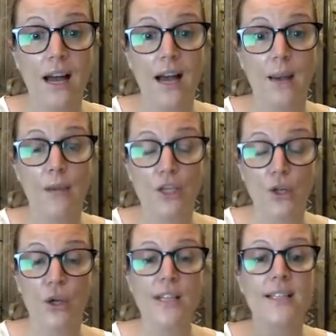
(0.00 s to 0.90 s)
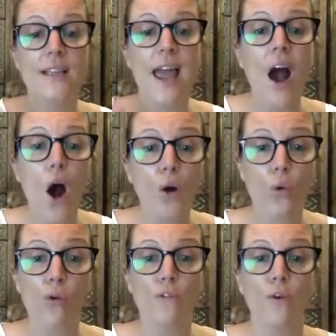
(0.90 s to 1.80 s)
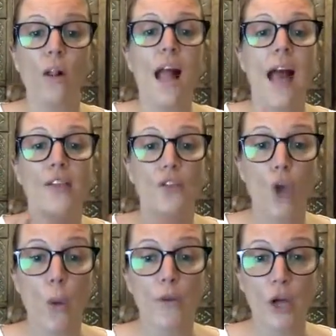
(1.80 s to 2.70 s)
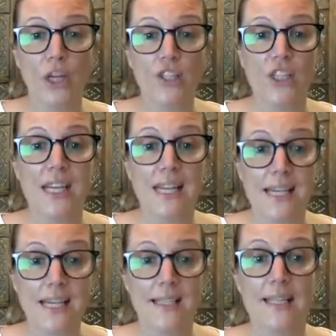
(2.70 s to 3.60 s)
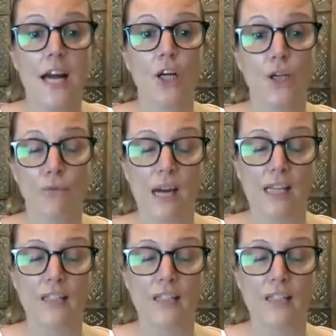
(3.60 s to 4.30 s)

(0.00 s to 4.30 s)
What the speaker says: attorneys, and they are lawful and the terminology is correct.